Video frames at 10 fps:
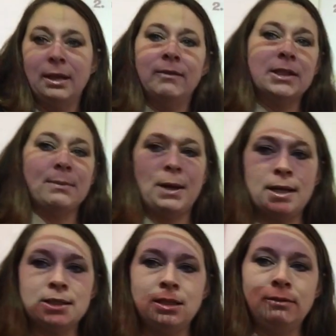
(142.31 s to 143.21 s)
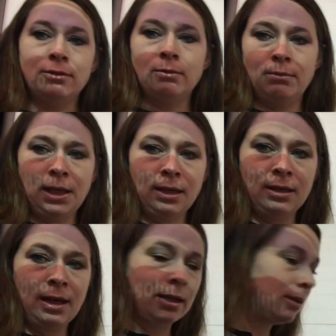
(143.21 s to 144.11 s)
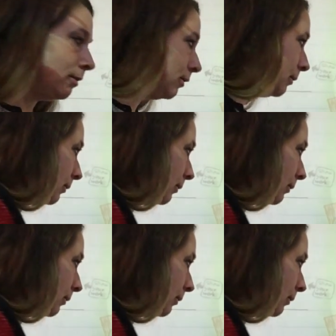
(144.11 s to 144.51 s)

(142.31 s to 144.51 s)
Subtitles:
If it's a positive, make it a negative.